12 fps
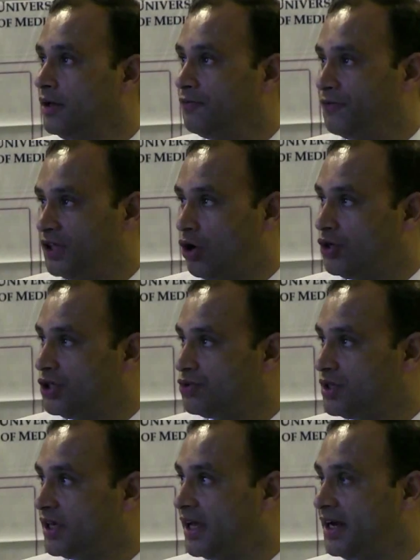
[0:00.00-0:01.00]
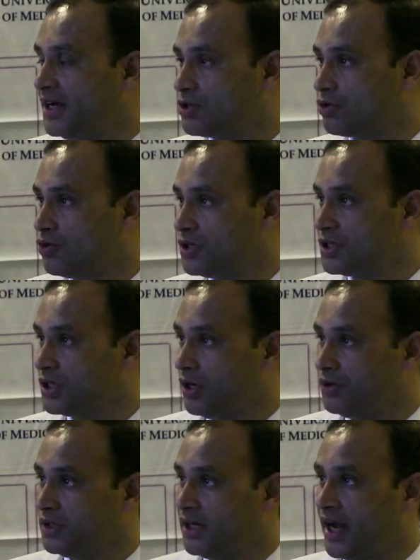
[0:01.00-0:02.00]
without using any disclosing
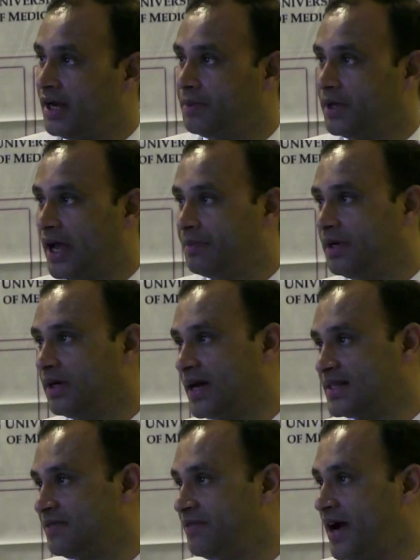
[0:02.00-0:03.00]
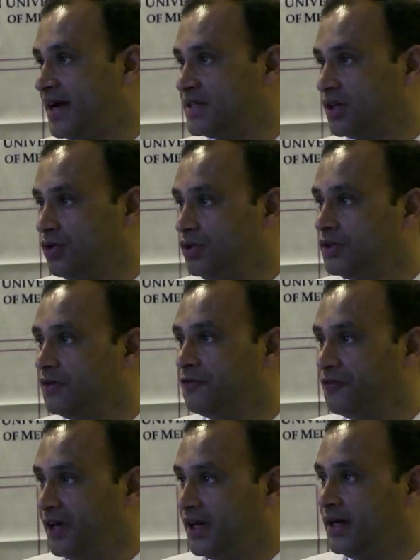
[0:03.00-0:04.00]
solution, and can be classified as a good,
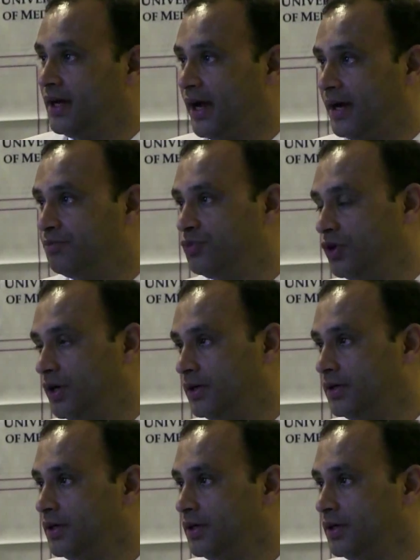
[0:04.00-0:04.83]
fair, and poor.